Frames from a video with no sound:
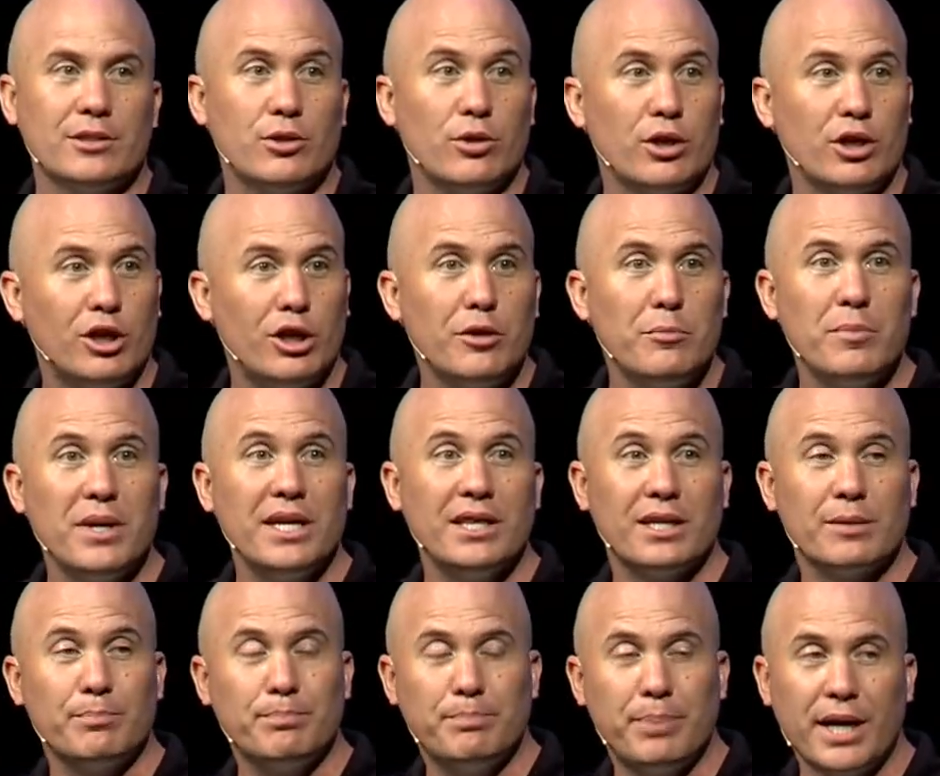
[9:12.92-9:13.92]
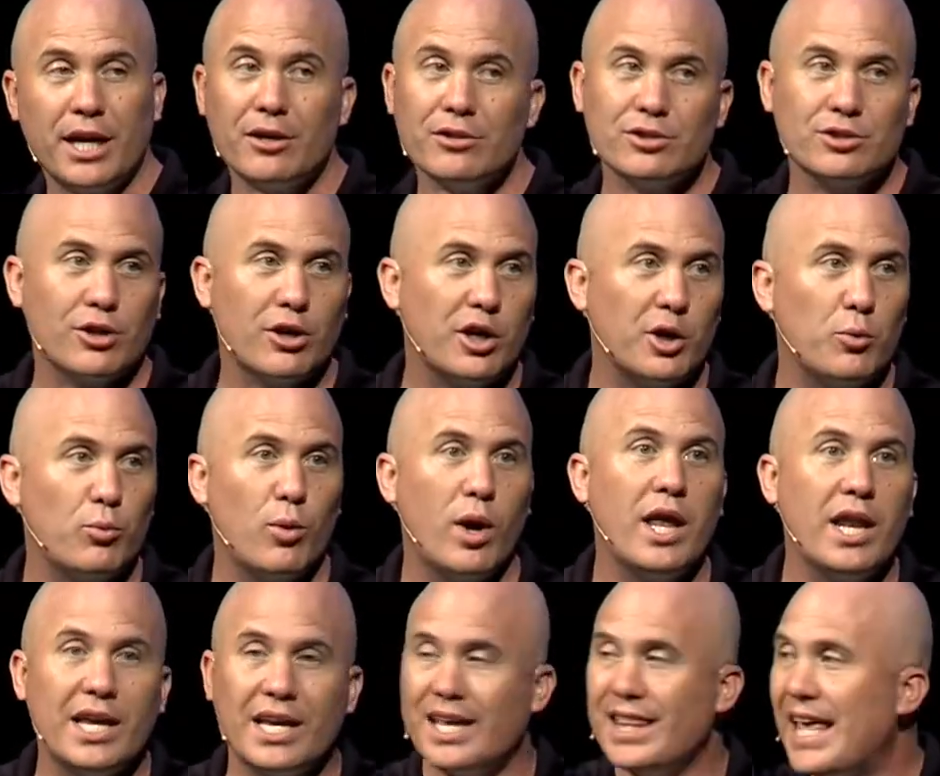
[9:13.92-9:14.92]
So it could mean the bears started
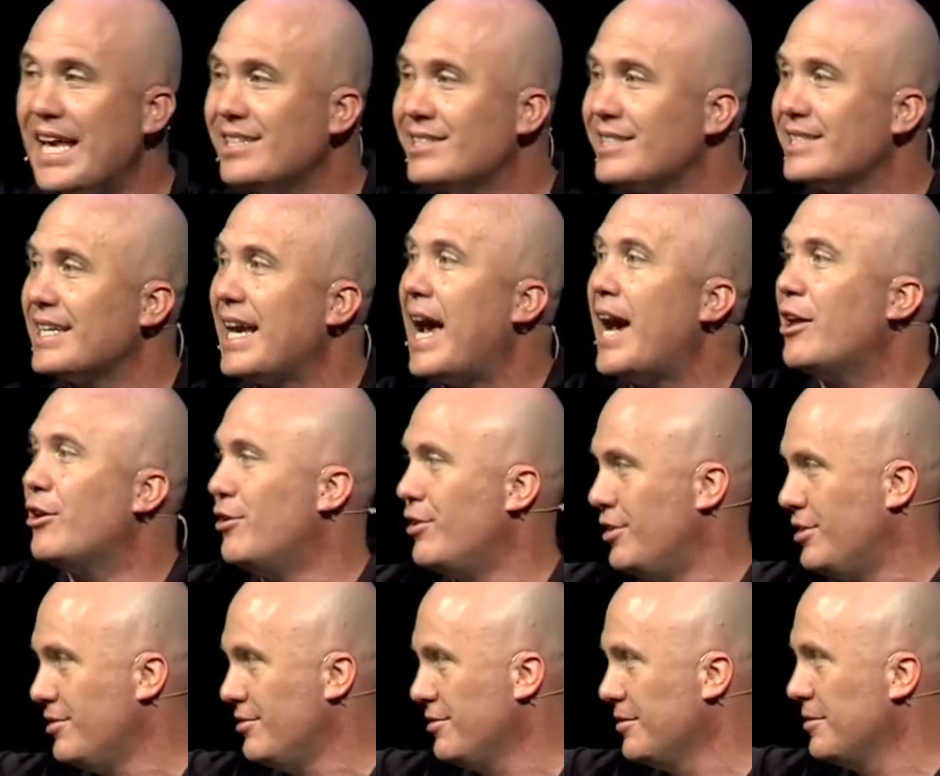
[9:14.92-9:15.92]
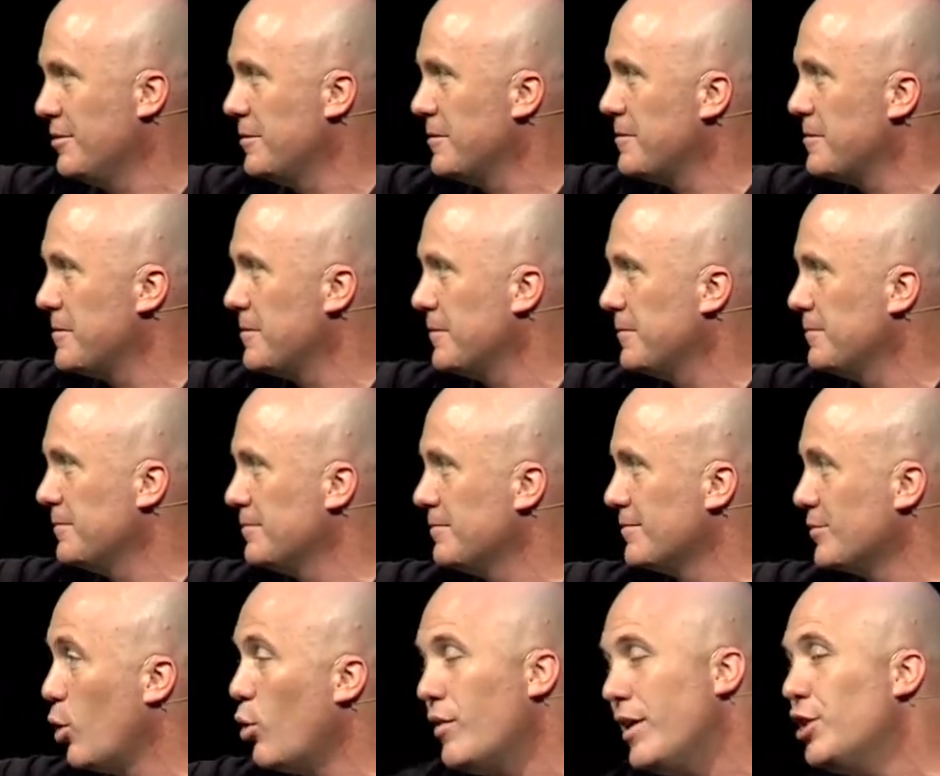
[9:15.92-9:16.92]
running and they scattered.
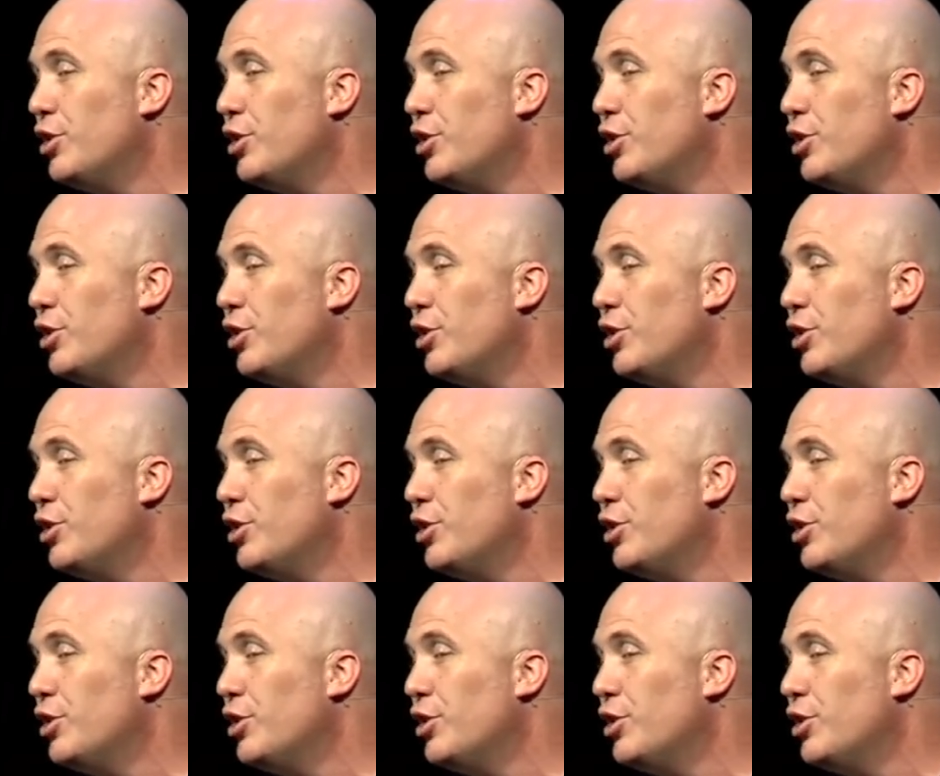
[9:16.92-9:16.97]
Or they